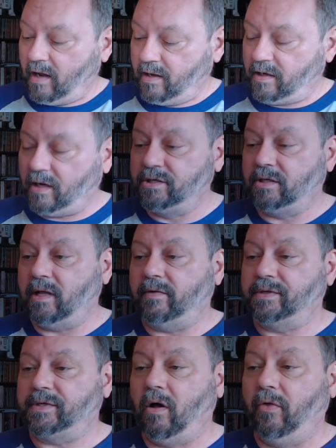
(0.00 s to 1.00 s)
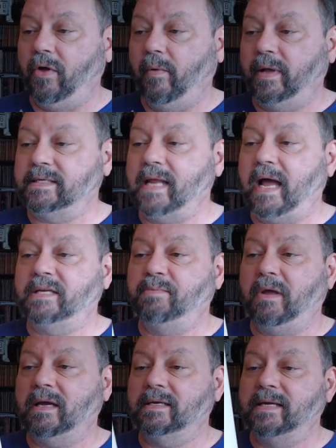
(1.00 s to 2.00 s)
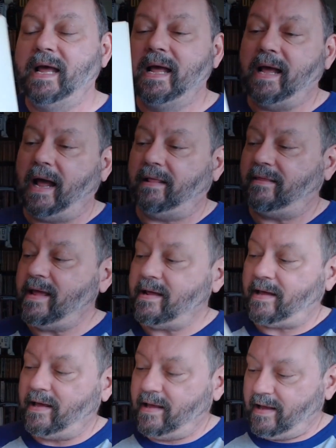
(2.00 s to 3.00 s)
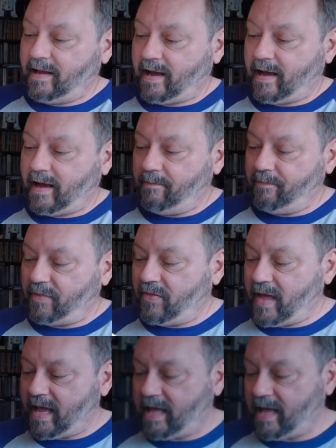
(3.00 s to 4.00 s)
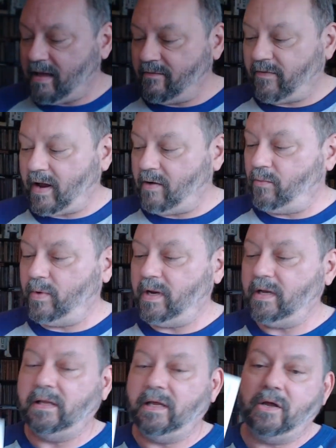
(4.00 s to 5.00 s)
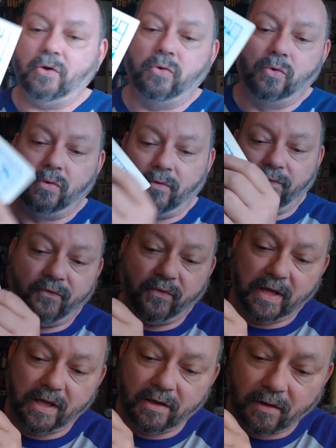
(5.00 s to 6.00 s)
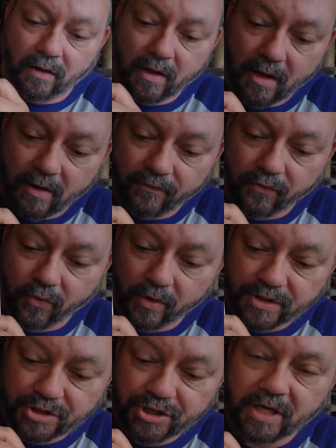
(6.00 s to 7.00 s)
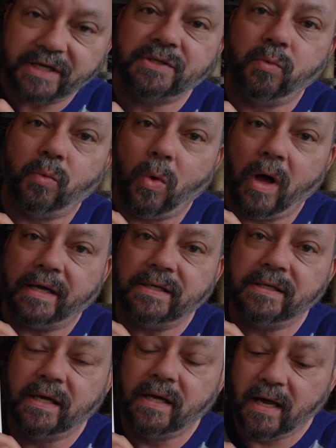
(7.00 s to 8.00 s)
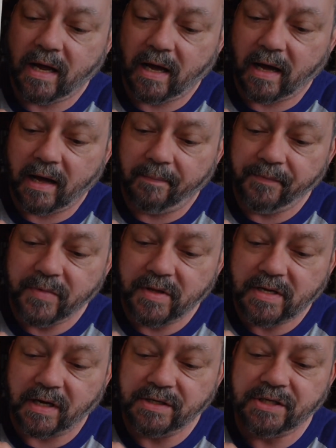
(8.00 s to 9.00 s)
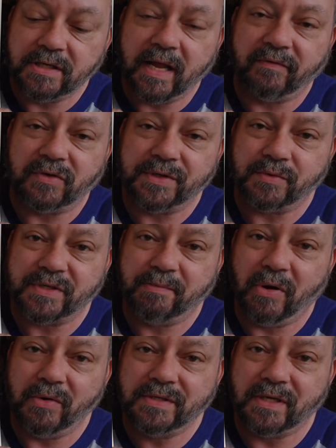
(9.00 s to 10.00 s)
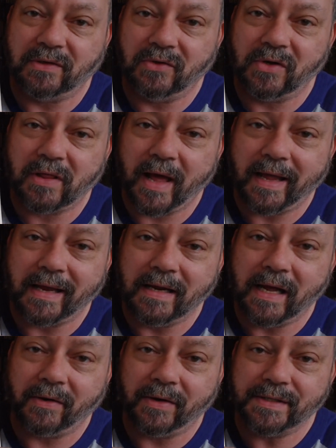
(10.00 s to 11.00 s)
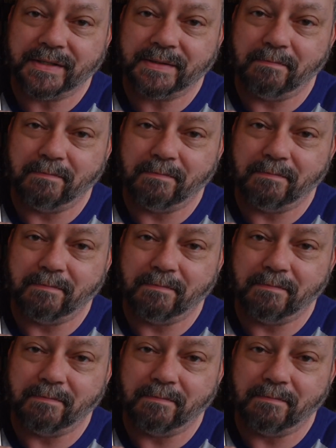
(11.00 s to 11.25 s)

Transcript: dungeon levels, although it's nice because I think they give a really cool feel for just what dungeon levels were supposed to look like in Gary's